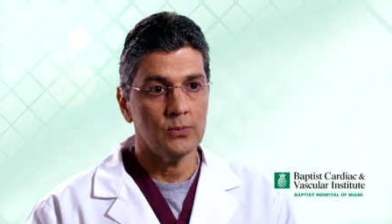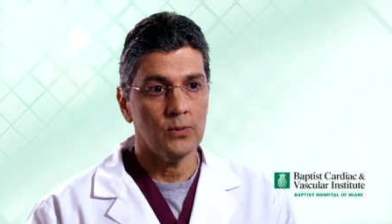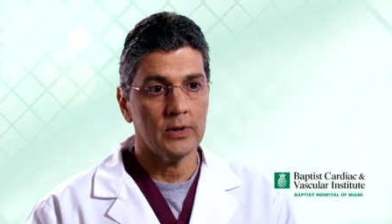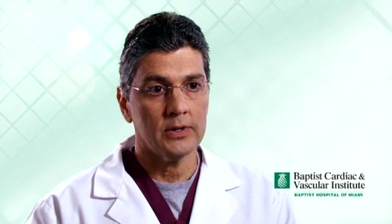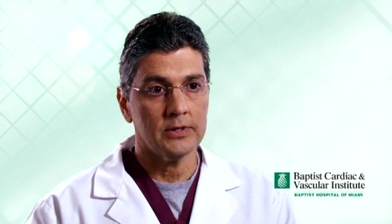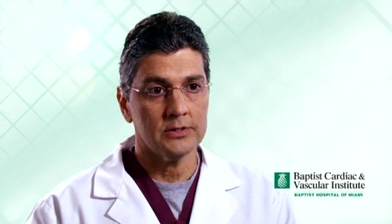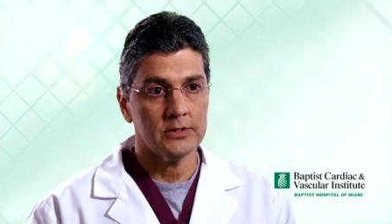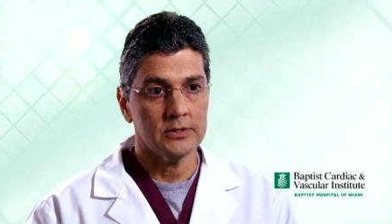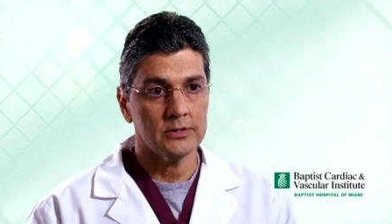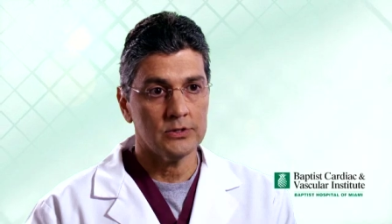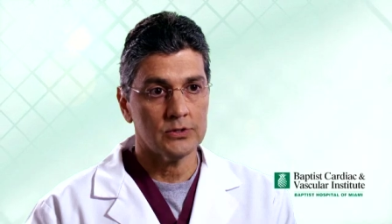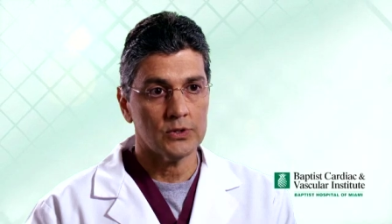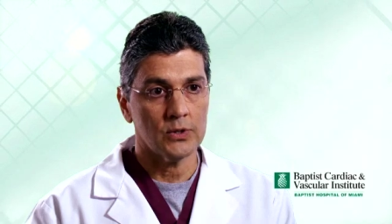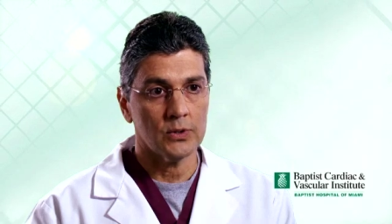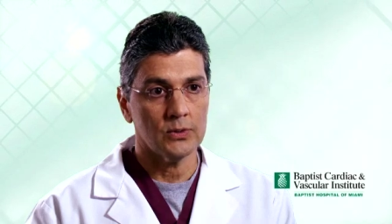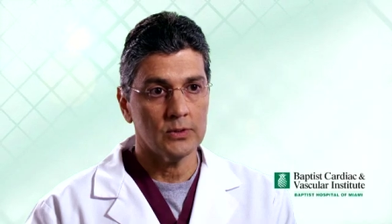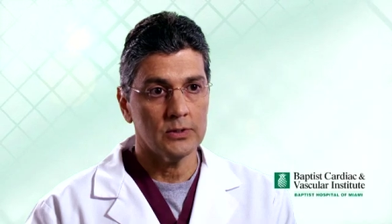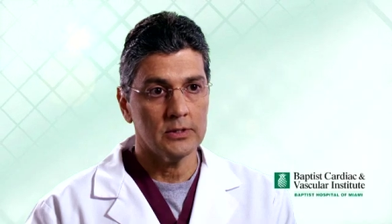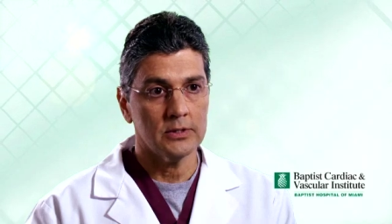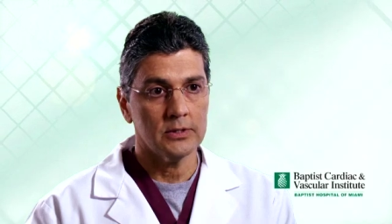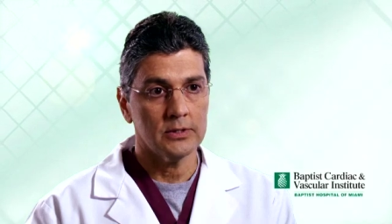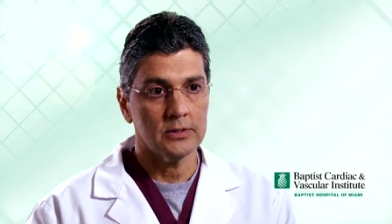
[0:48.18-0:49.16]
one is a
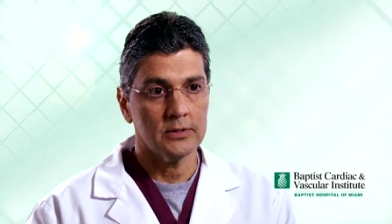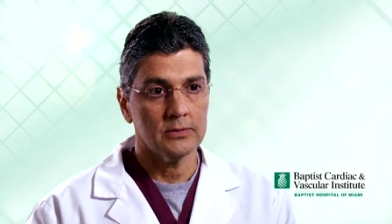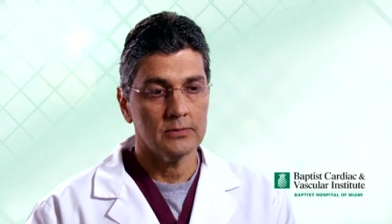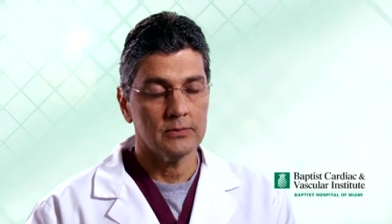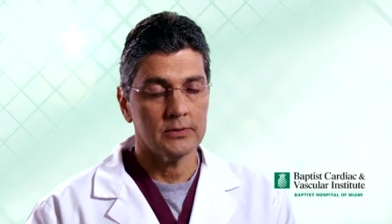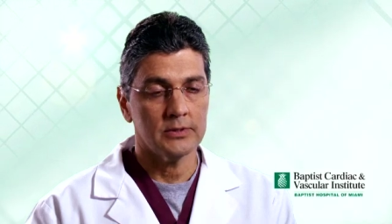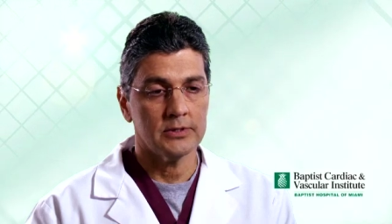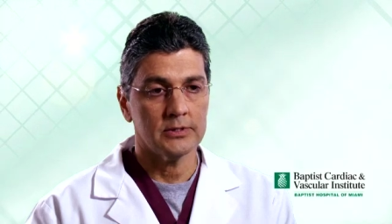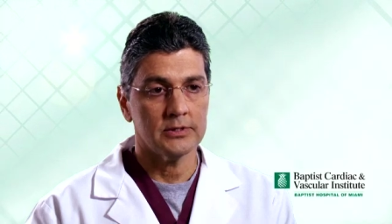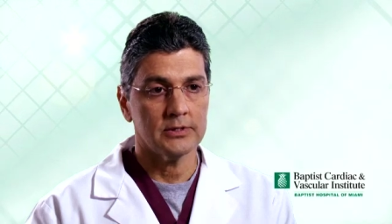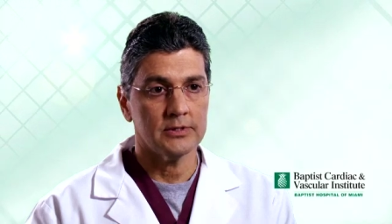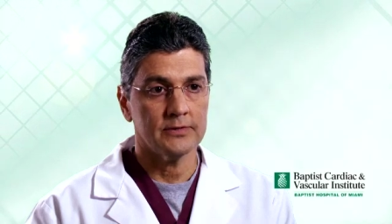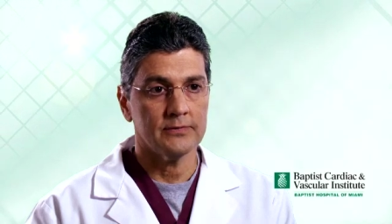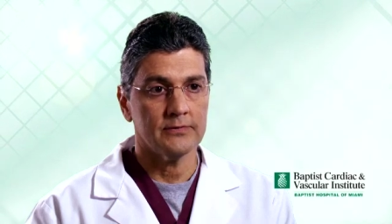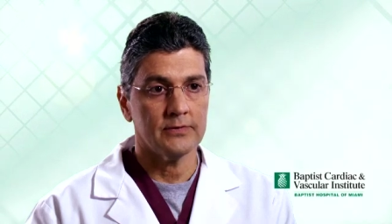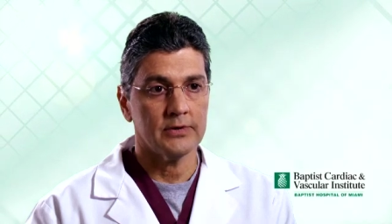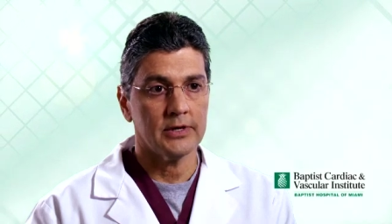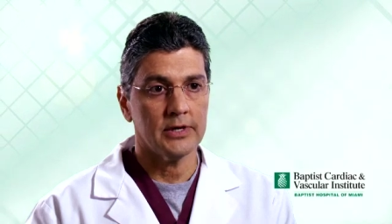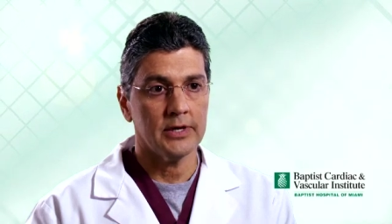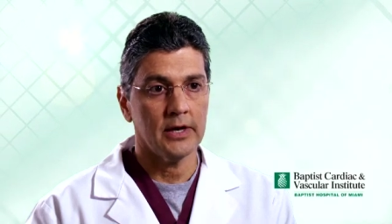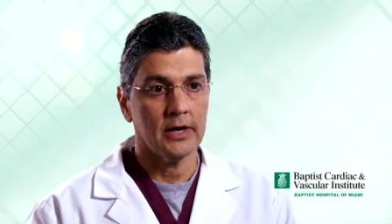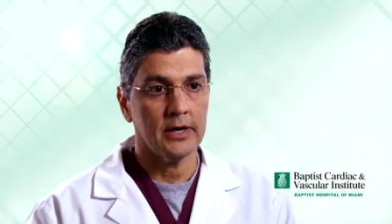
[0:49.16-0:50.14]
stroke, which is a
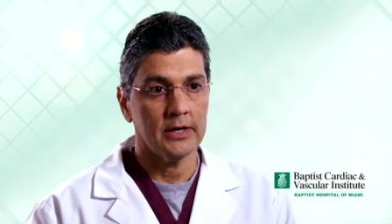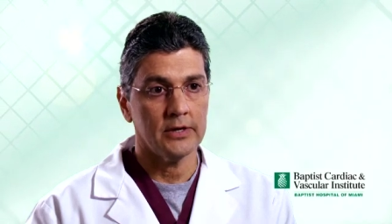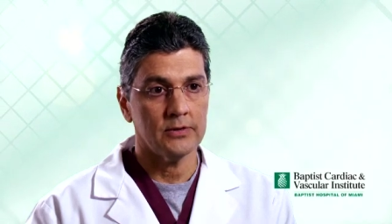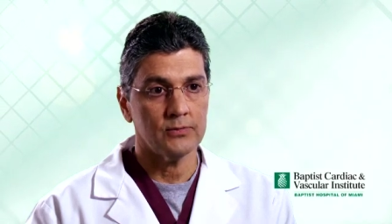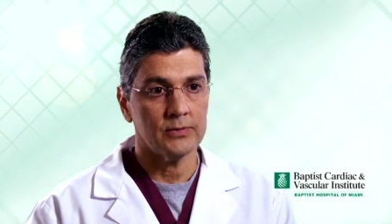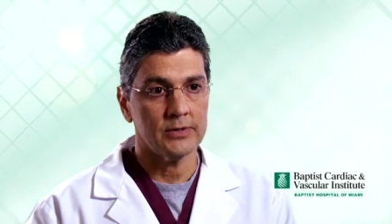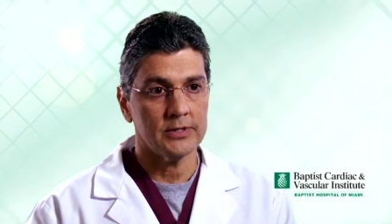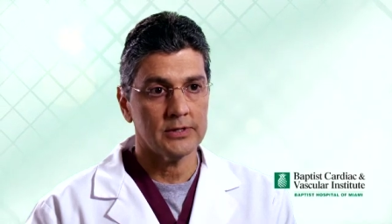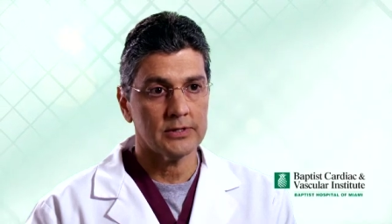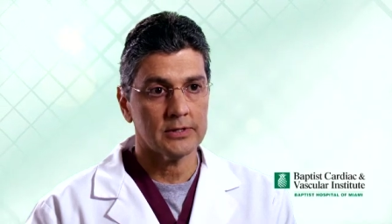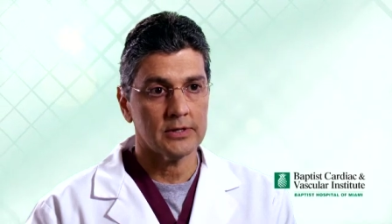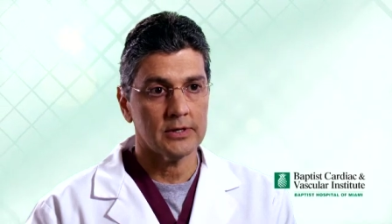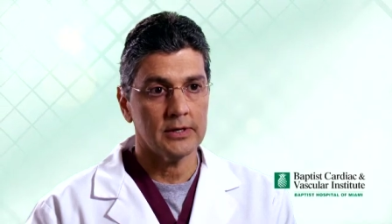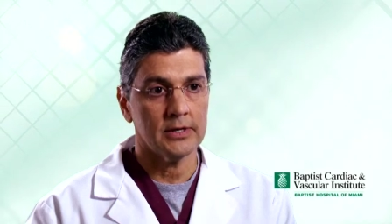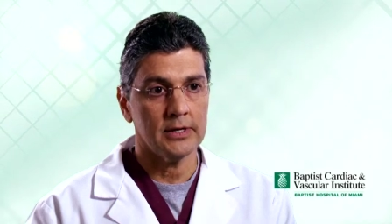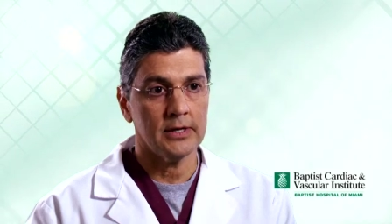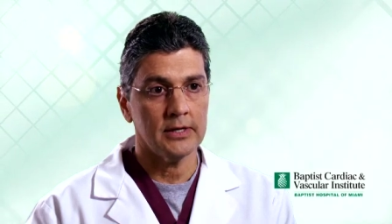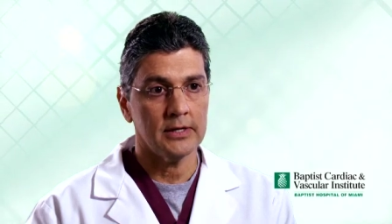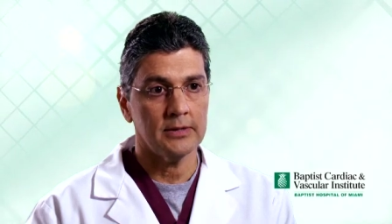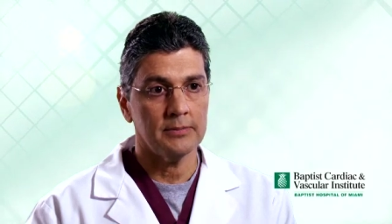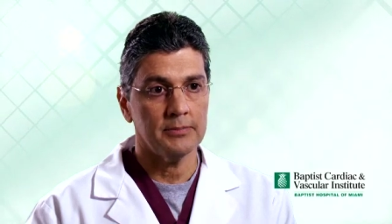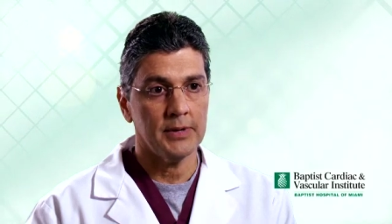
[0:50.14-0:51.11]
very high risk
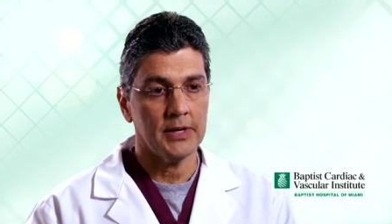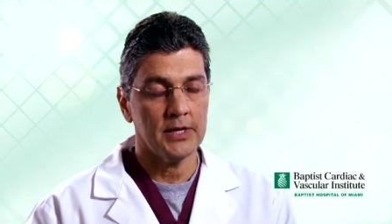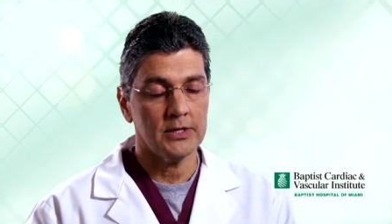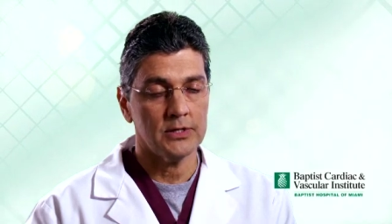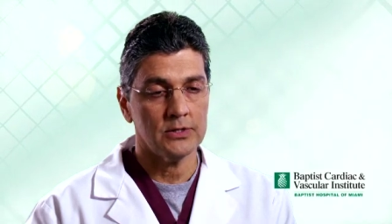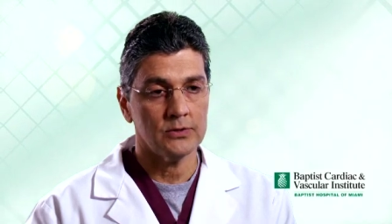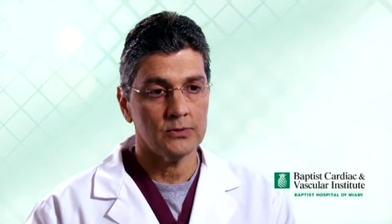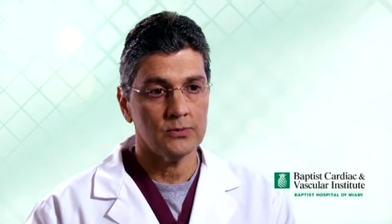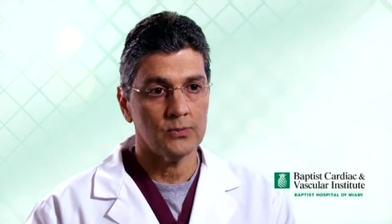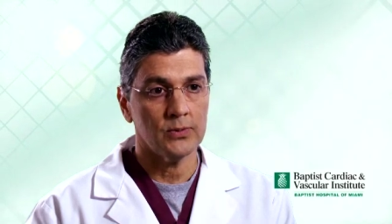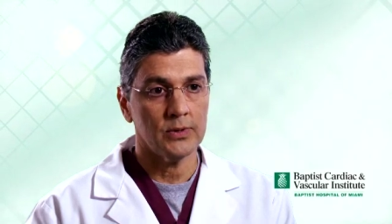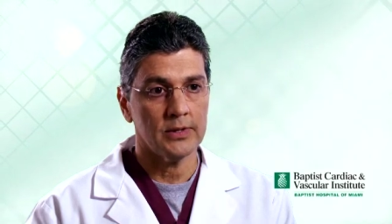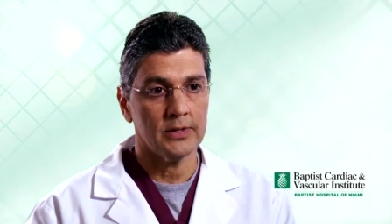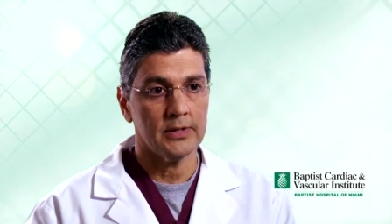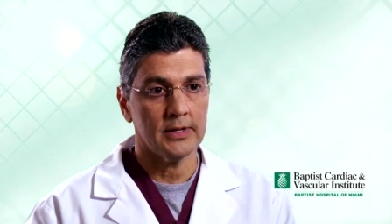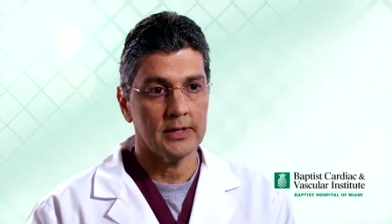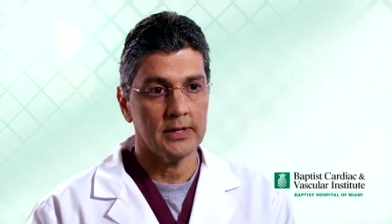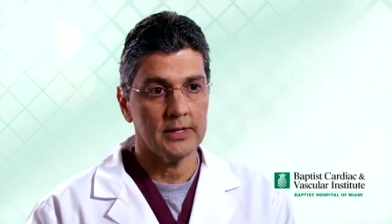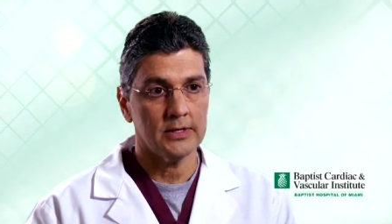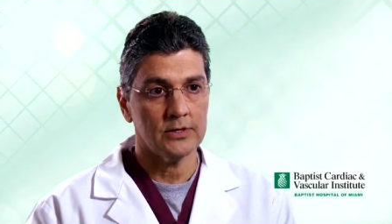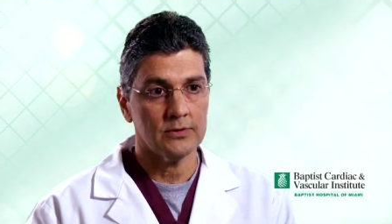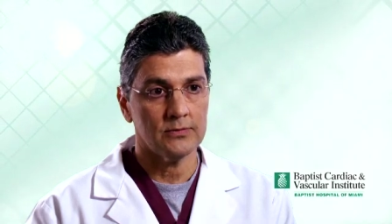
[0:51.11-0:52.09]
in patients with
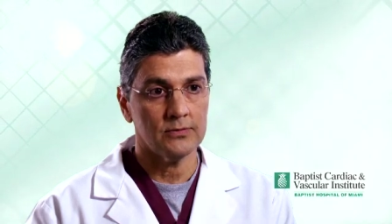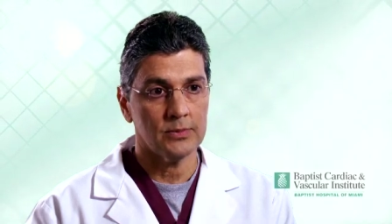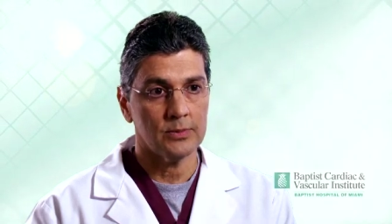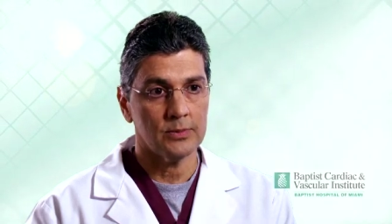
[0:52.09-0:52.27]
atrial